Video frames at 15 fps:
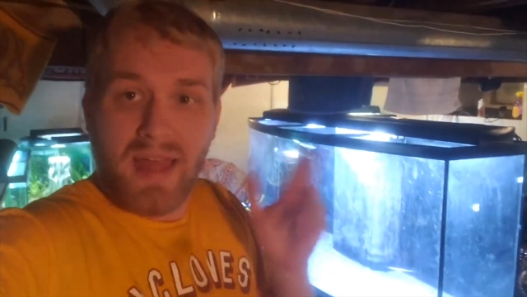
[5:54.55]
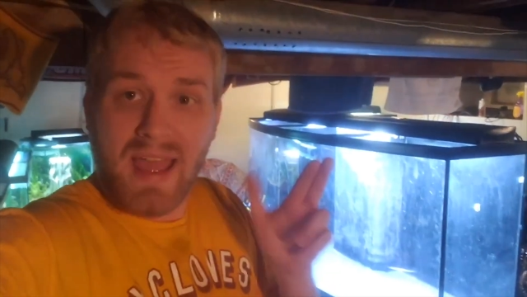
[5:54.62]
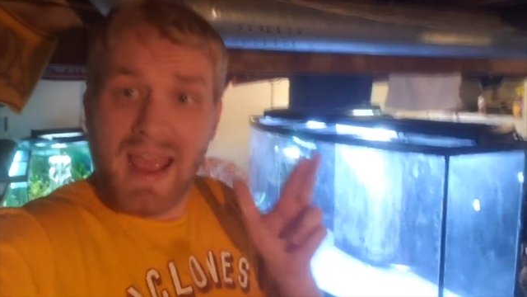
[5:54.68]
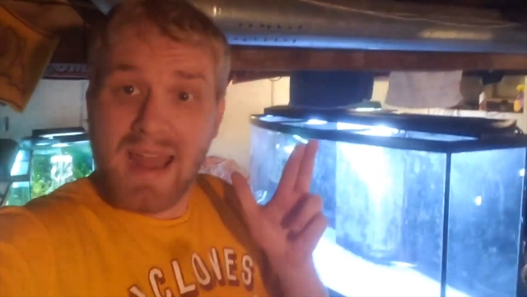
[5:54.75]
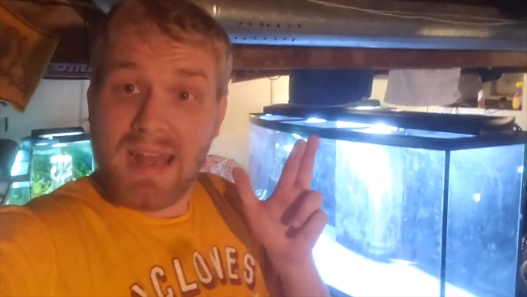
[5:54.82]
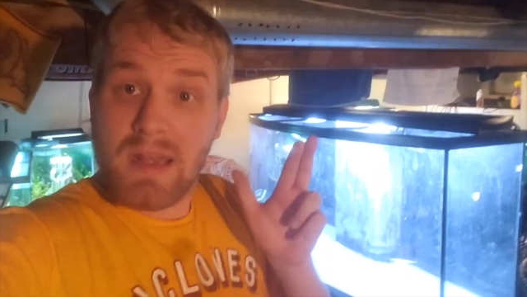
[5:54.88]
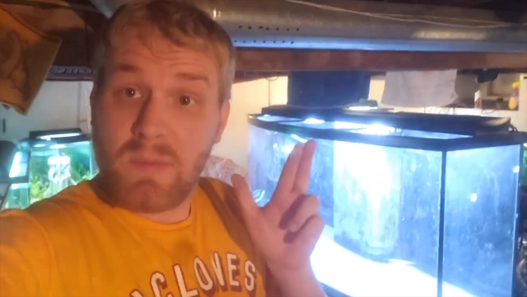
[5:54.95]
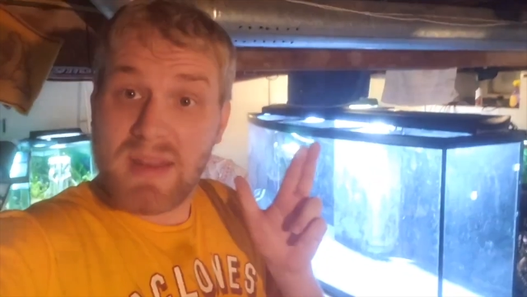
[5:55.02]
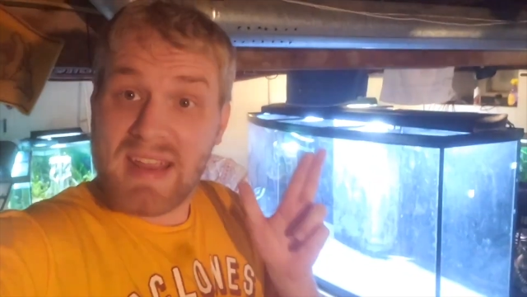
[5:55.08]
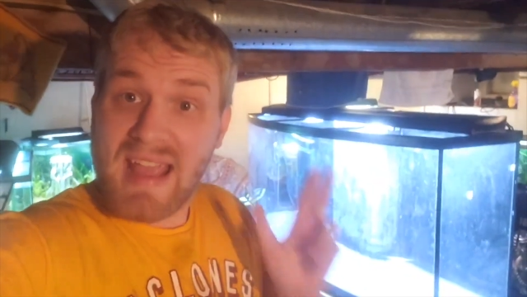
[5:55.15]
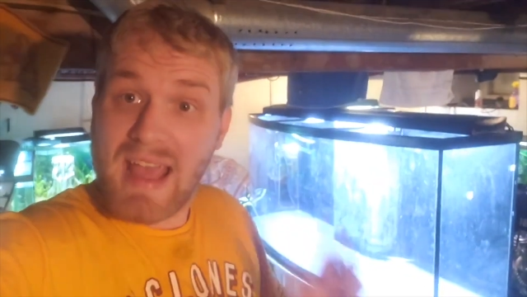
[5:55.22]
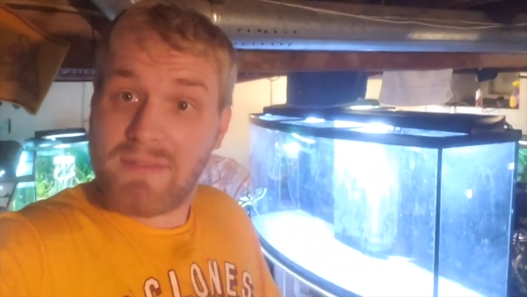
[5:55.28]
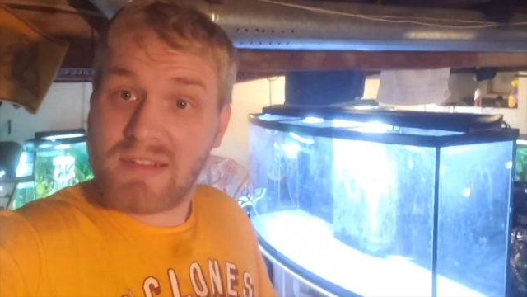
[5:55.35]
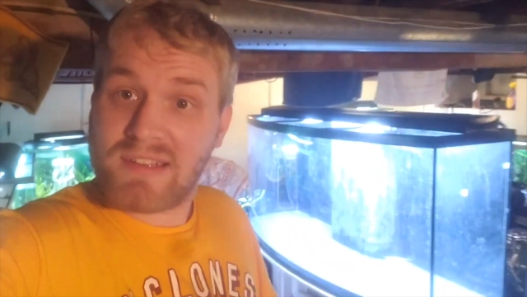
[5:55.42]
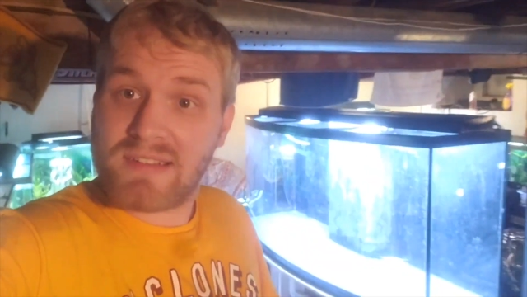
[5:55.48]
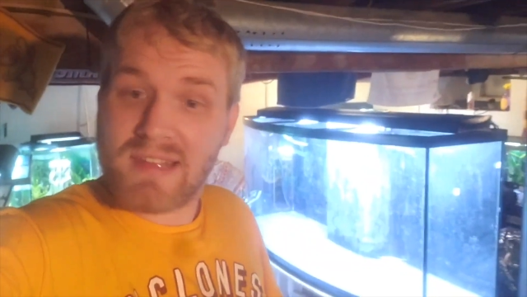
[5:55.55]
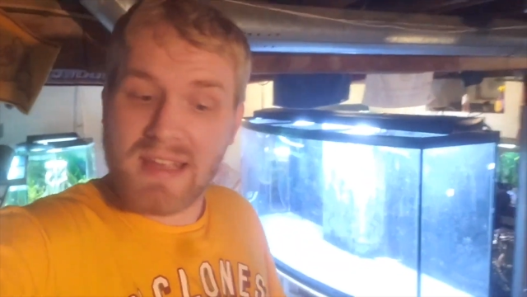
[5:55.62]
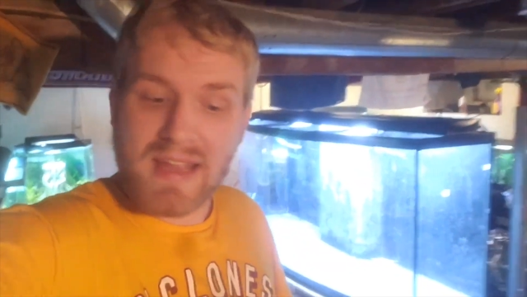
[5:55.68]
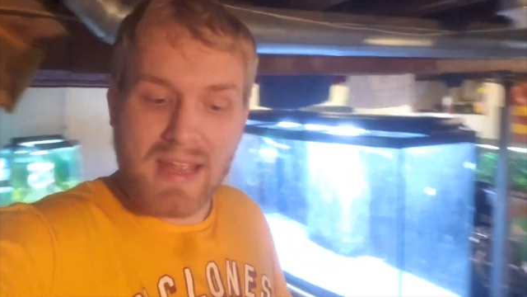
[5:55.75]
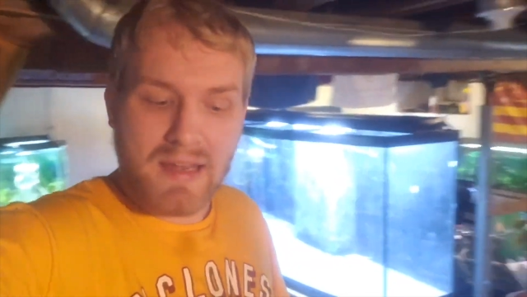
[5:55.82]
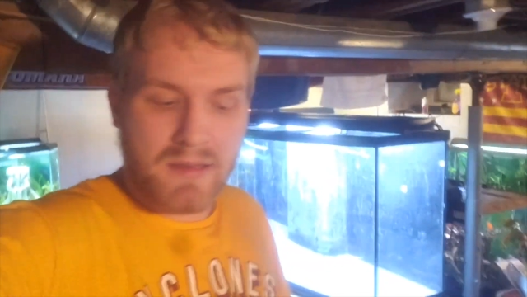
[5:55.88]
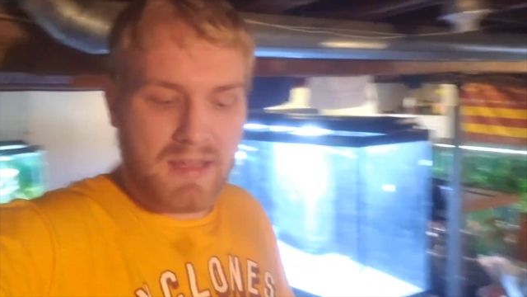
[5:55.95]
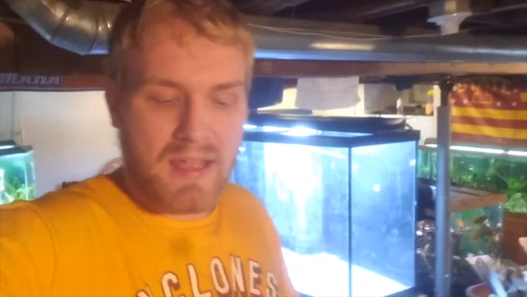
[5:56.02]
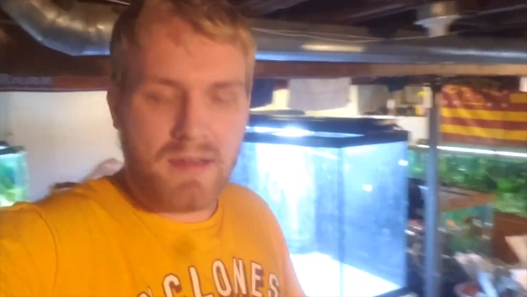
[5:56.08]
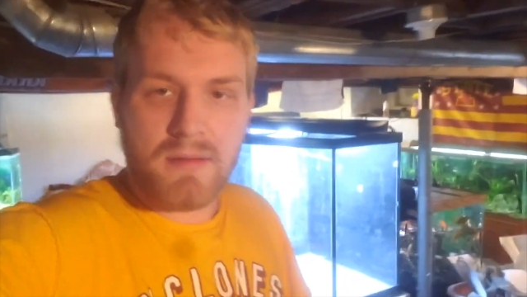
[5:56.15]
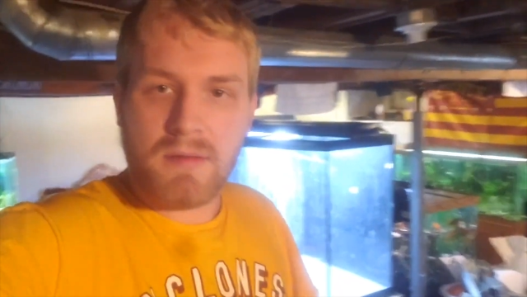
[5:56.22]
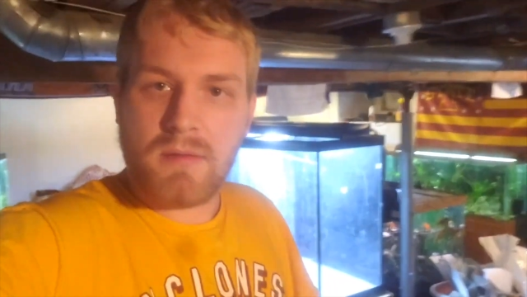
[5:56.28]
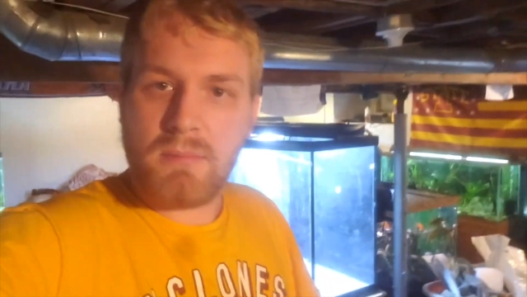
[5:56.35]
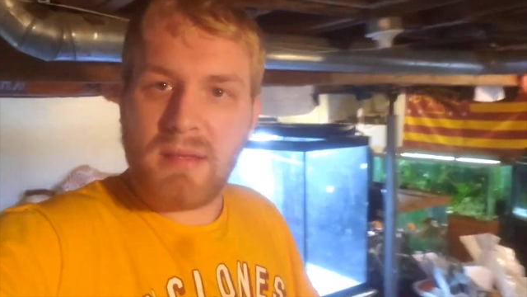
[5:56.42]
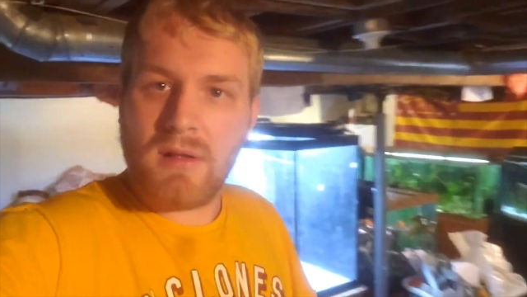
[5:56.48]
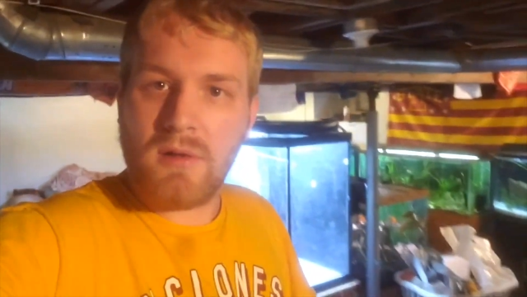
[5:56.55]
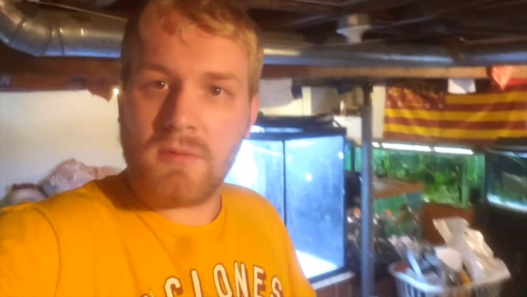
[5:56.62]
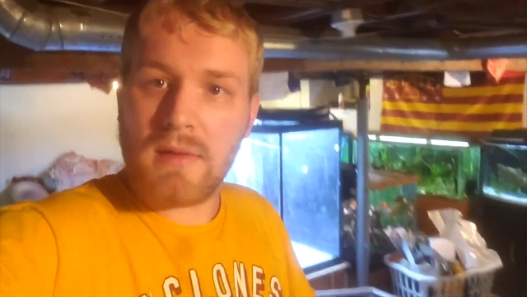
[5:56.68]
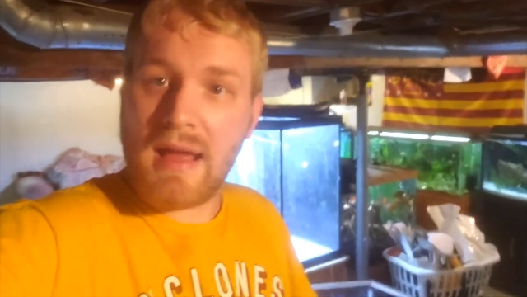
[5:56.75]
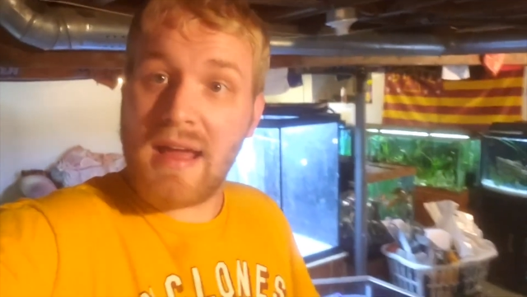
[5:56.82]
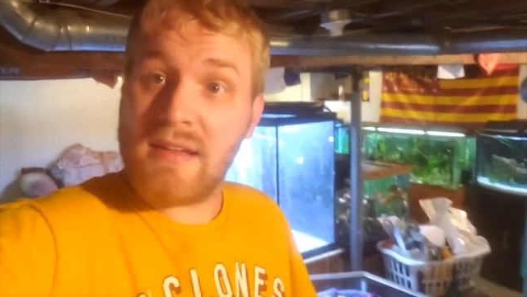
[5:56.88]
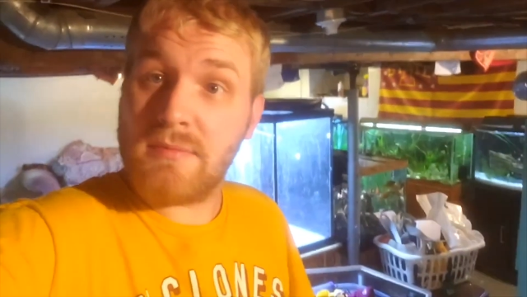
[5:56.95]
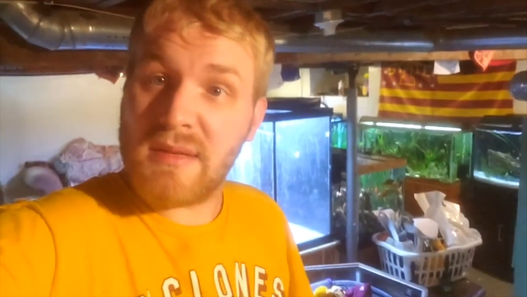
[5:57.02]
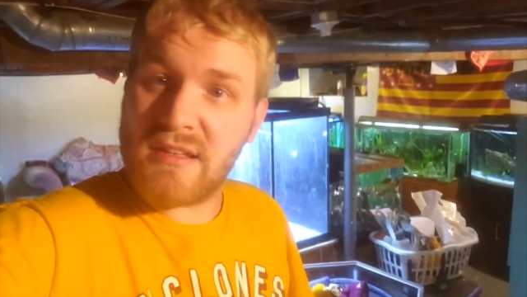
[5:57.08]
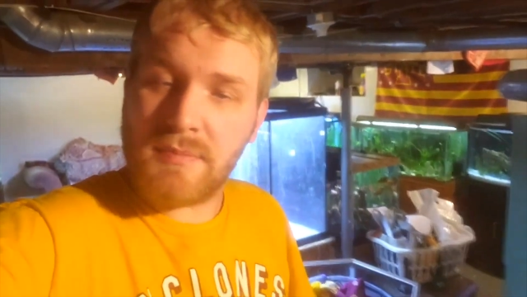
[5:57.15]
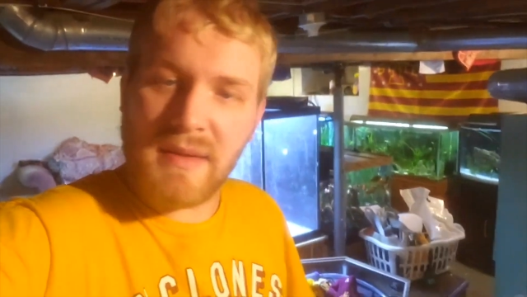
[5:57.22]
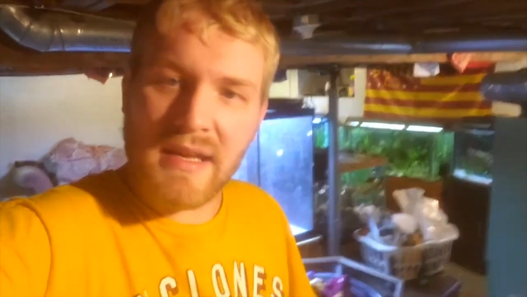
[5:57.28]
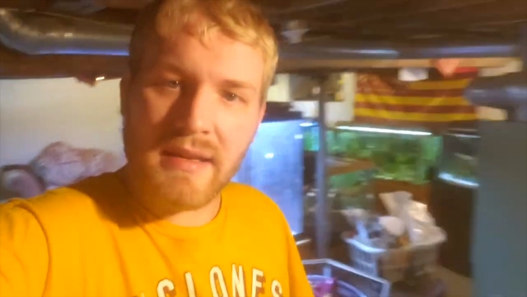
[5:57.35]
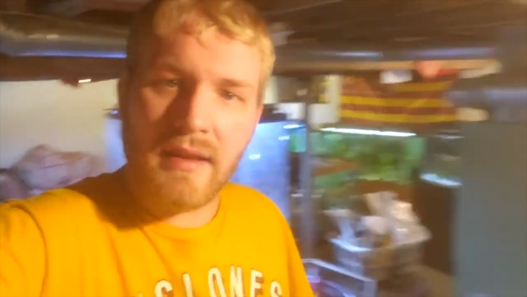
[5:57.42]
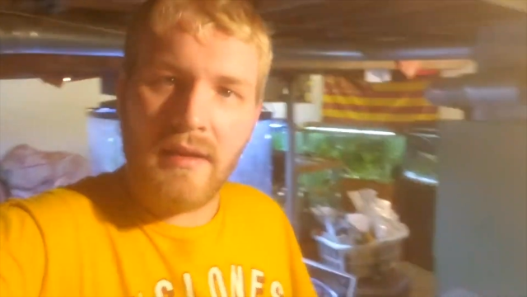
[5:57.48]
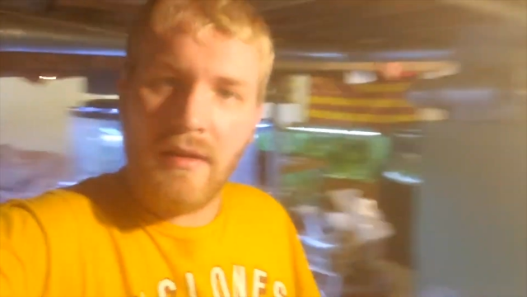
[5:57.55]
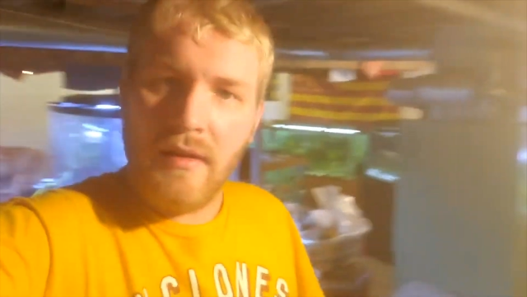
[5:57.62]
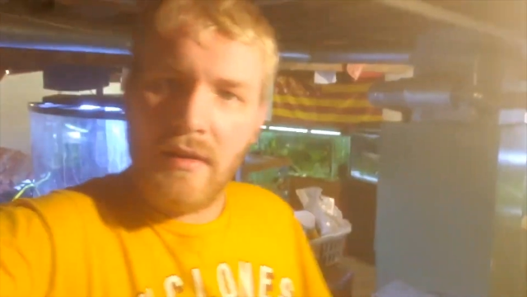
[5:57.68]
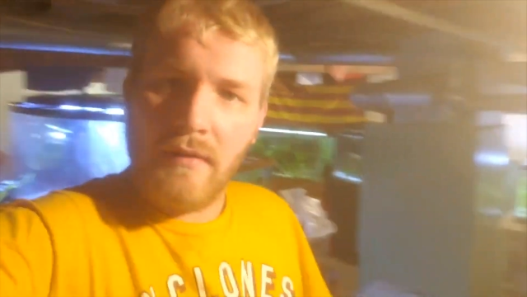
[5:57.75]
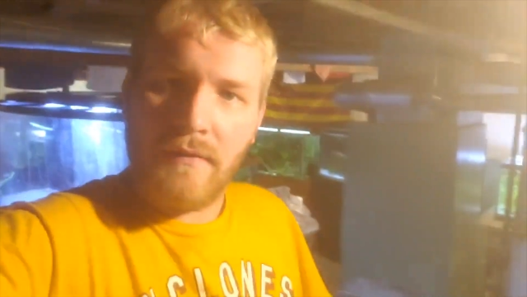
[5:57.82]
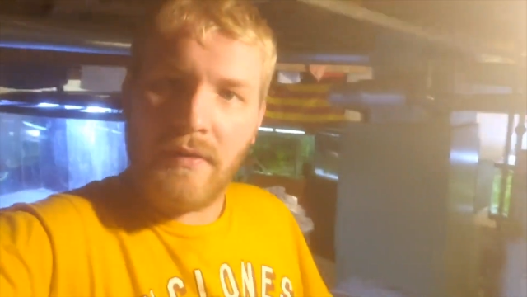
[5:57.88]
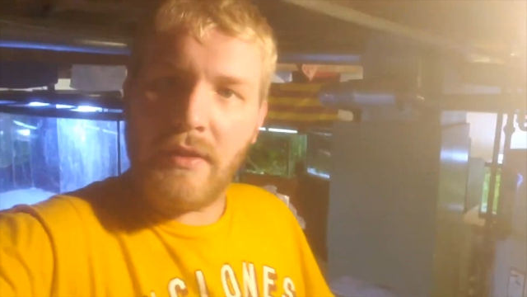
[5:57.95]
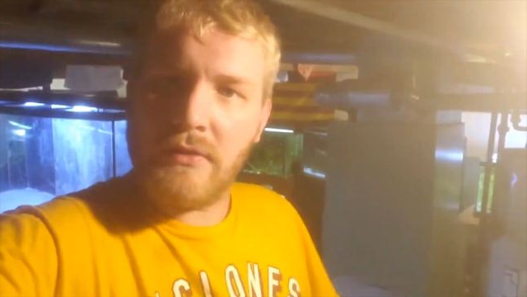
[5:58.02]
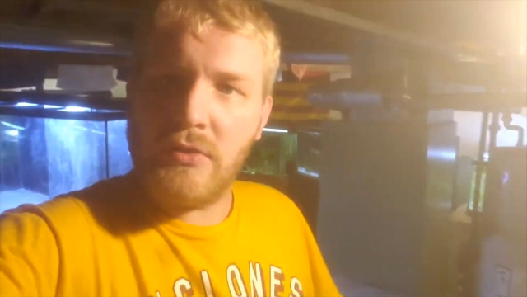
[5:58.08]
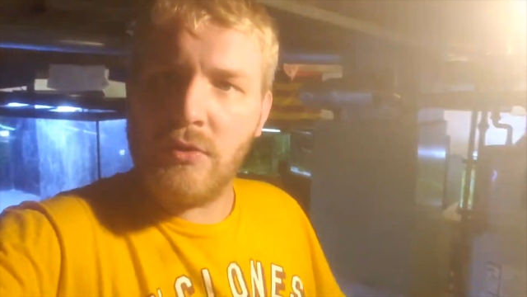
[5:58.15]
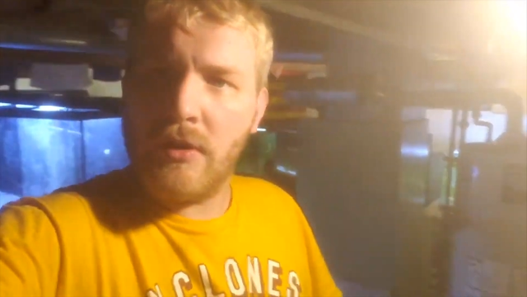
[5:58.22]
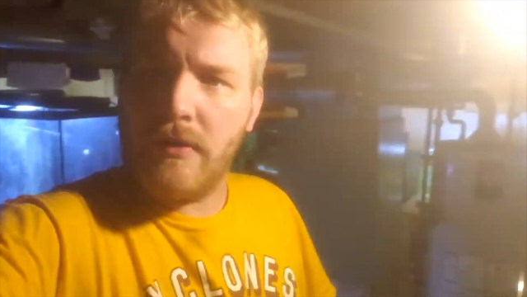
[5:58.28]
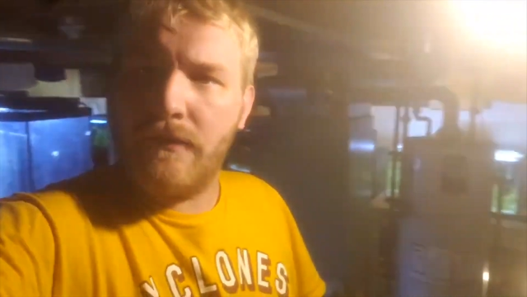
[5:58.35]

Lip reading: That, and we have a stand getting built as we speak for the